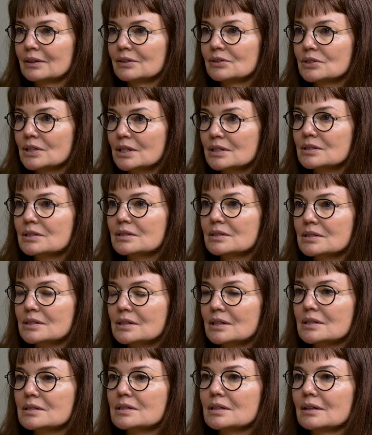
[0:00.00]
just
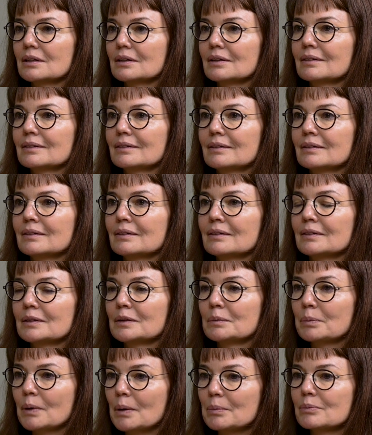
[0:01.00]
discussing
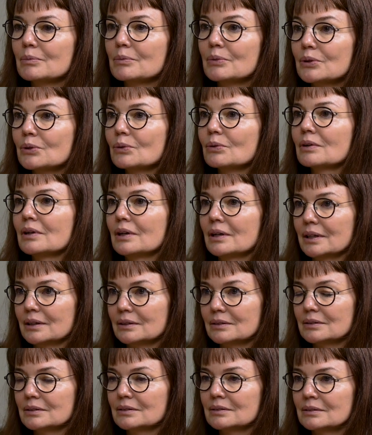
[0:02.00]
the problem with your
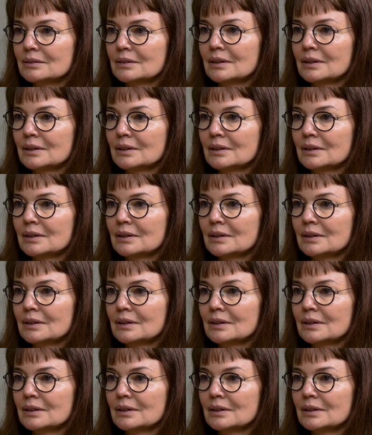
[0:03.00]
client